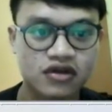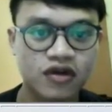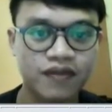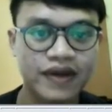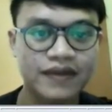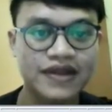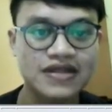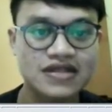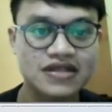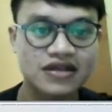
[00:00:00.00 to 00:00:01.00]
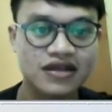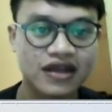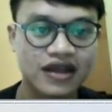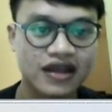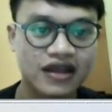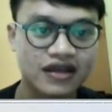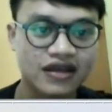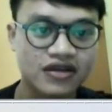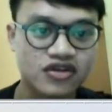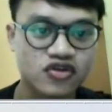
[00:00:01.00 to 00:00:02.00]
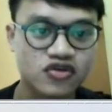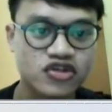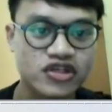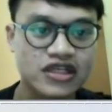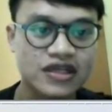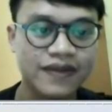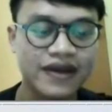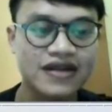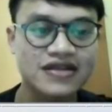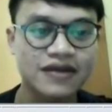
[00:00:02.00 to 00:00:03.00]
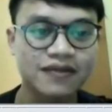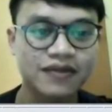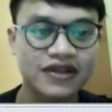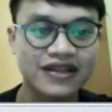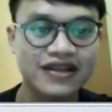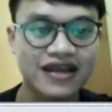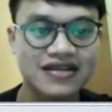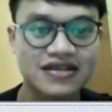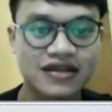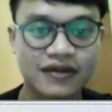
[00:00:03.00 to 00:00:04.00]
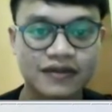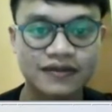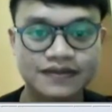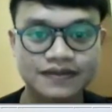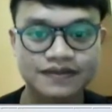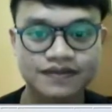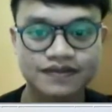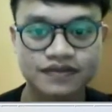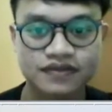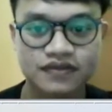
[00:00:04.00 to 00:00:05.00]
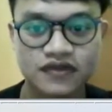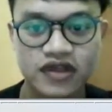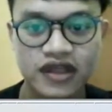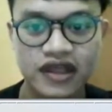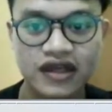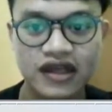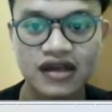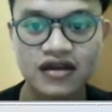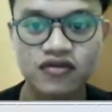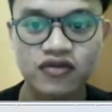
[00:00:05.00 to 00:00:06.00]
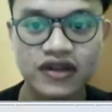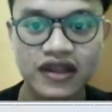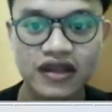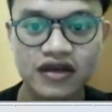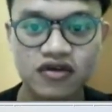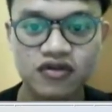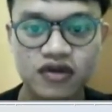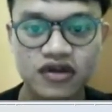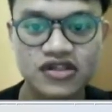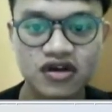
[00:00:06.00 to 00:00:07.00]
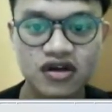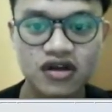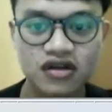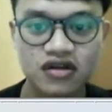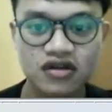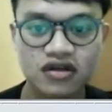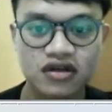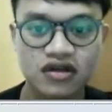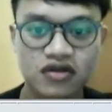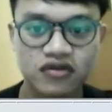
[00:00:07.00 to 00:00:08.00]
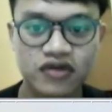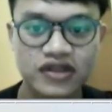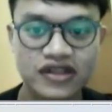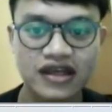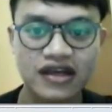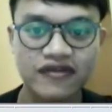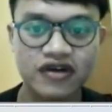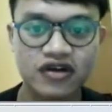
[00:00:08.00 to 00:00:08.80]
compare means and choose independent sample t-test. Okay, and then we take group cholesterol, we take level